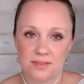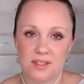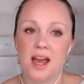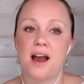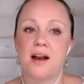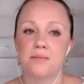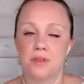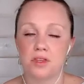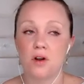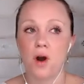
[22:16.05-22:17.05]
Yeah.
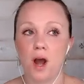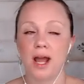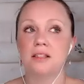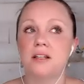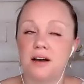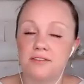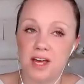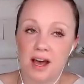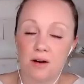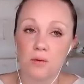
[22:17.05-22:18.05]
No, I love
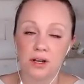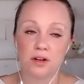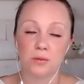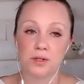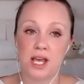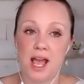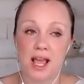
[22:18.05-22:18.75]
that 100%.